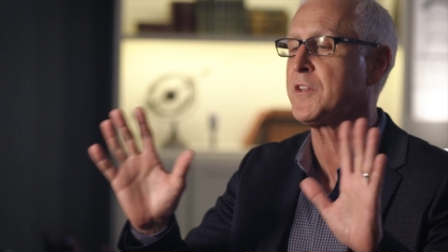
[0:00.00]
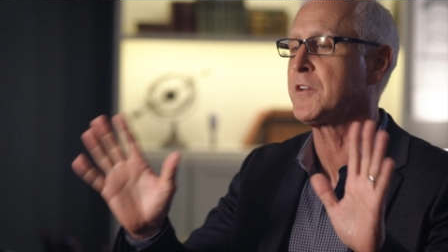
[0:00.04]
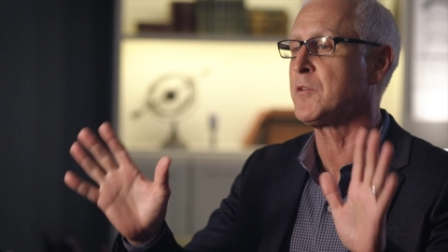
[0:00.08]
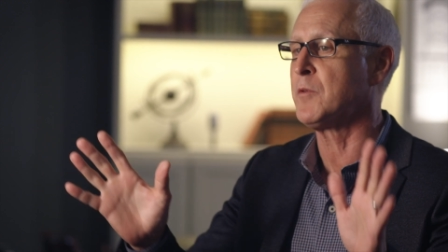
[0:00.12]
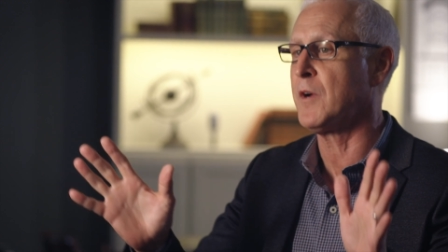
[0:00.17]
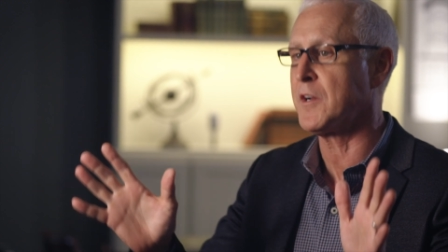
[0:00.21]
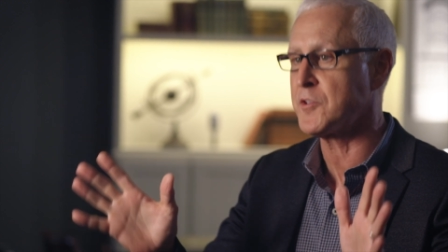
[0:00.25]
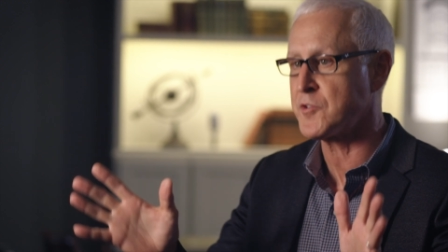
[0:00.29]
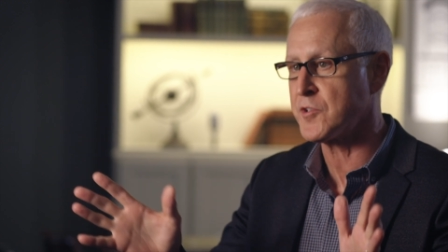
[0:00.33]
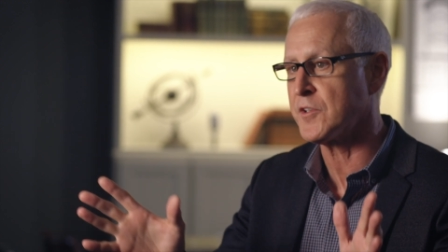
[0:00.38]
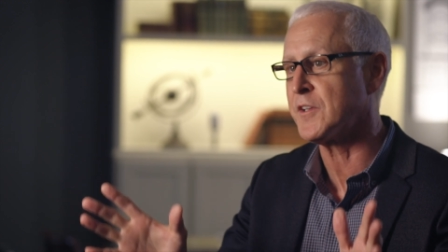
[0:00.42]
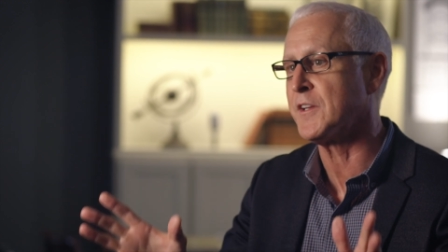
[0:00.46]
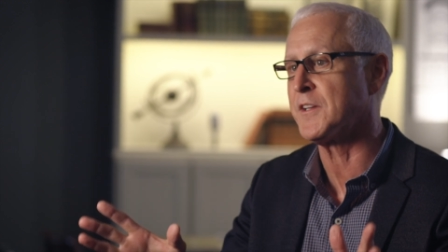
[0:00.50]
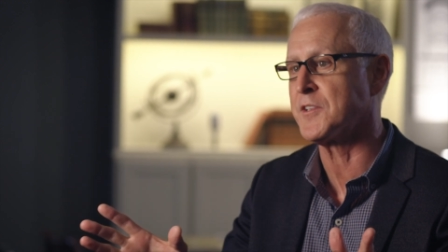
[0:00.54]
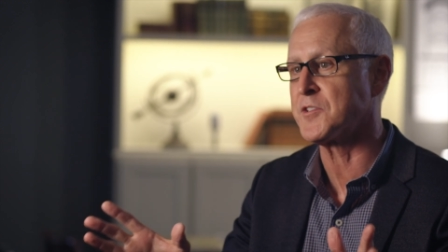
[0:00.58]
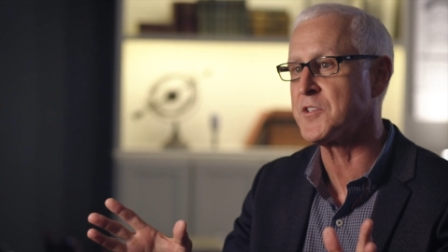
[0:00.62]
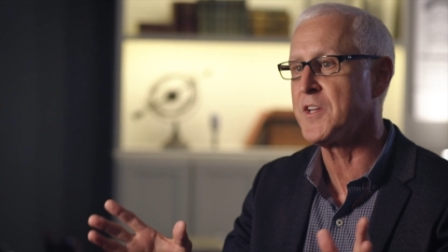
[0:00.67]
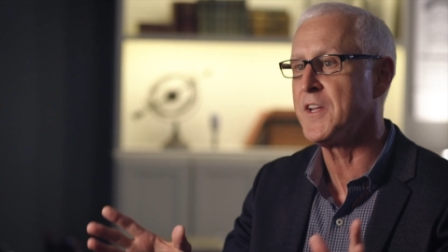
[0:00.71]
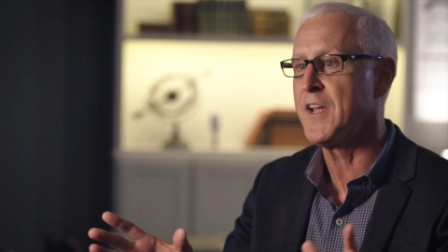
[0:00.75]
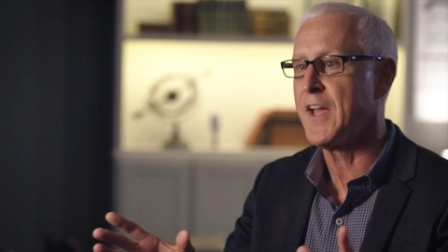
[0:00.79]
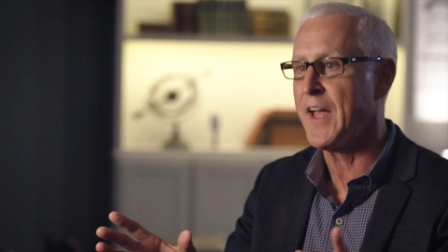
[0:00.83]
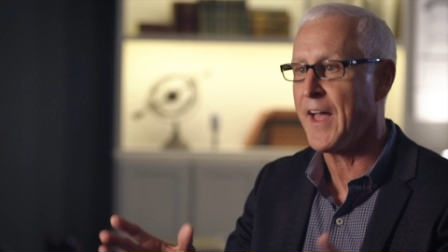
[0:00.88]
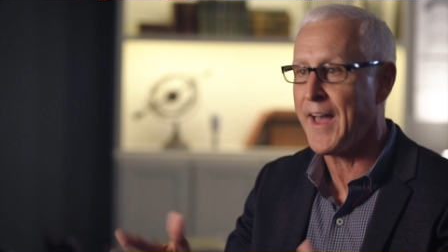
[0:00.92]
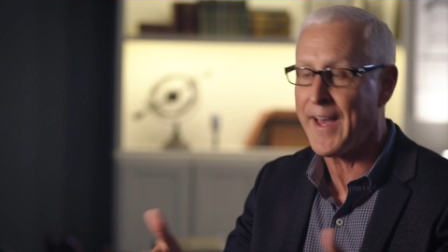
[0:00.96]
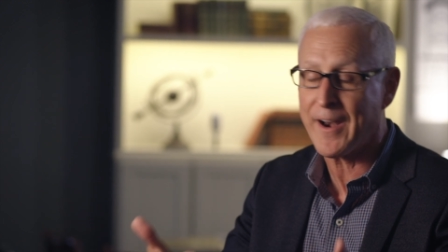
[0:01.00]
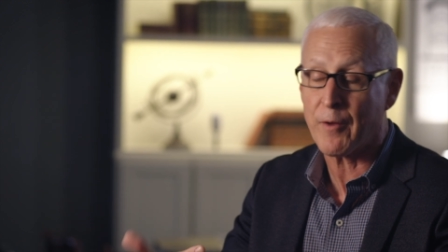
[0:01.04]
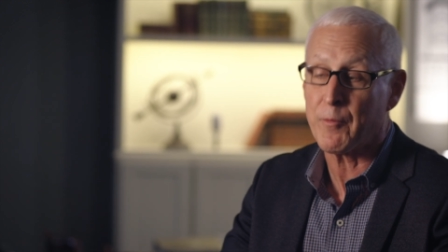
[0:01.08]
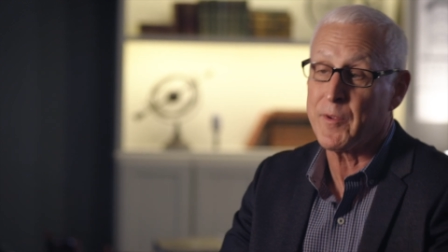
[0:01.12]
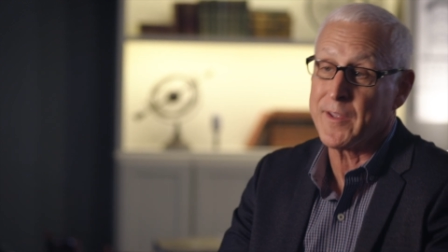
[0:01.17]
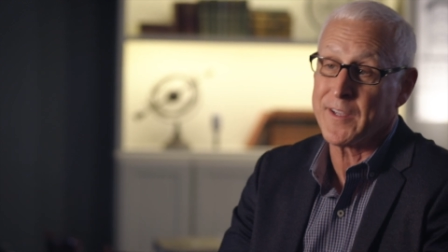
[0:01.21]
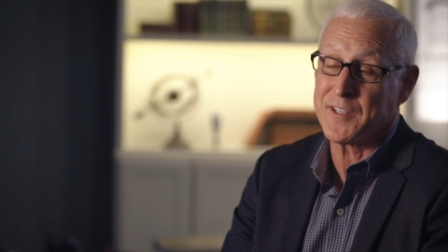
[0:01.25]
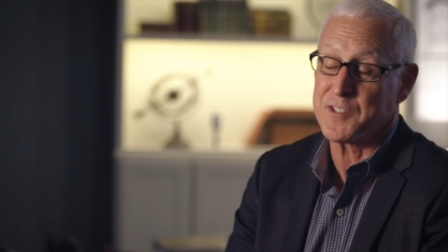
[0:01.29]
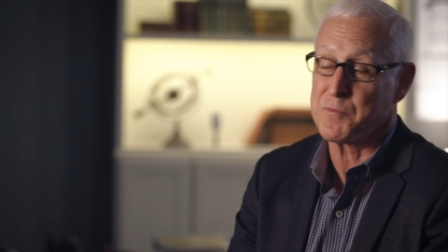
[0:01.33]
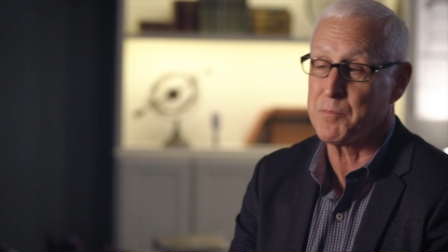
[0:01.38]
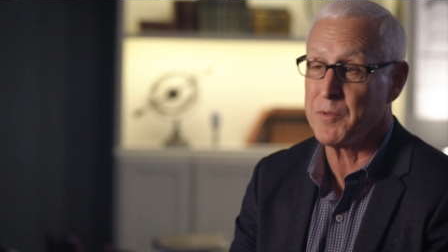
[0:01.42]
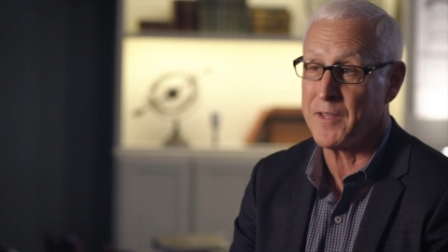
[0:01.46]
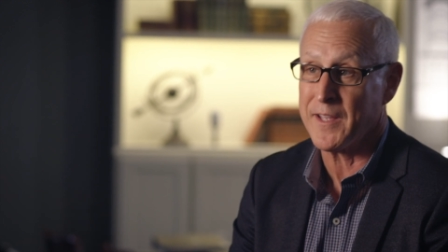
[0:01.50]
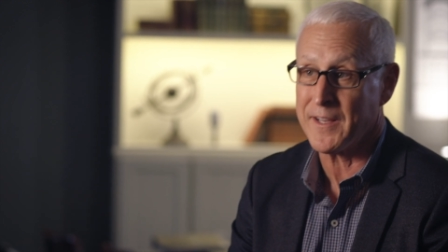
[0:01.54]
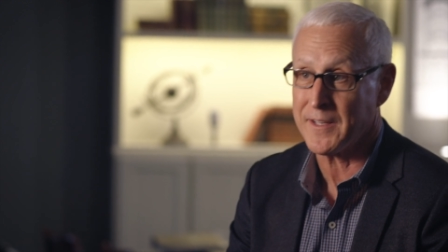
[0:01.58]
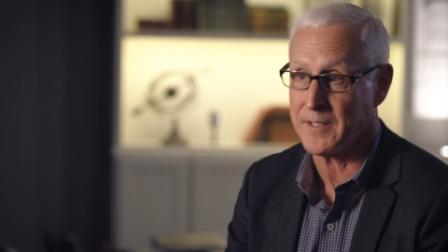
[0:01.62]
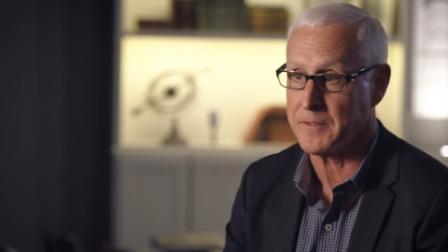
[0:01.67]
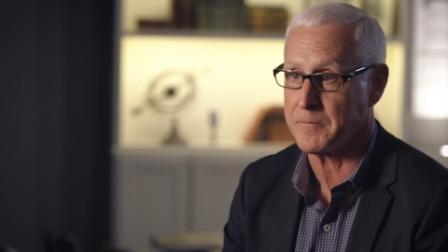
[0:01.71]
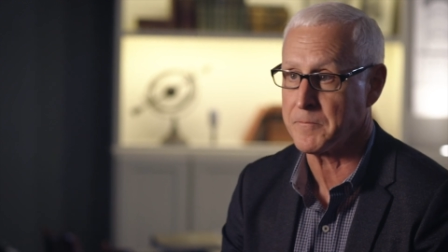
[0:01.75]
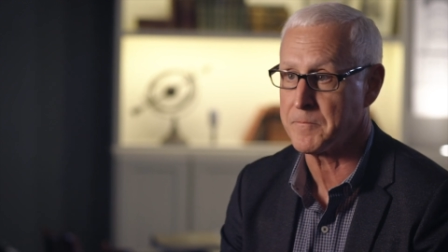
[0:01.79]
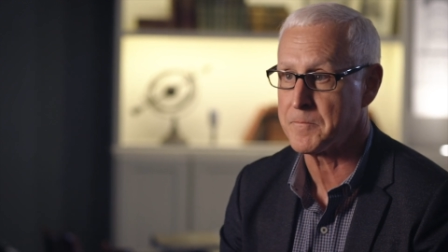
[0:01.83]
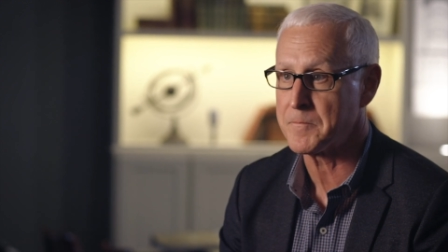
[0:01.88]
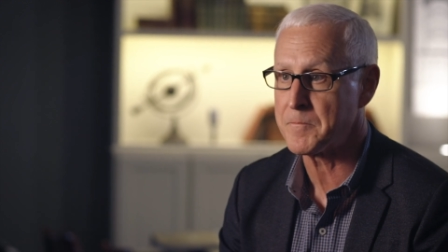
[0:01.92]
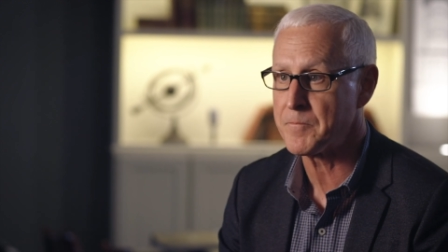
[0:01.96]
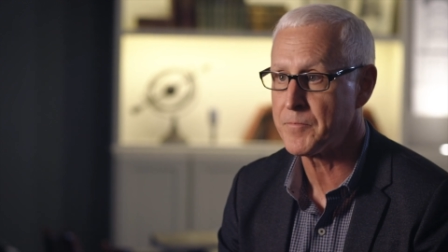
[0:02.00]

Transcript: Now, the question is how do we explain it?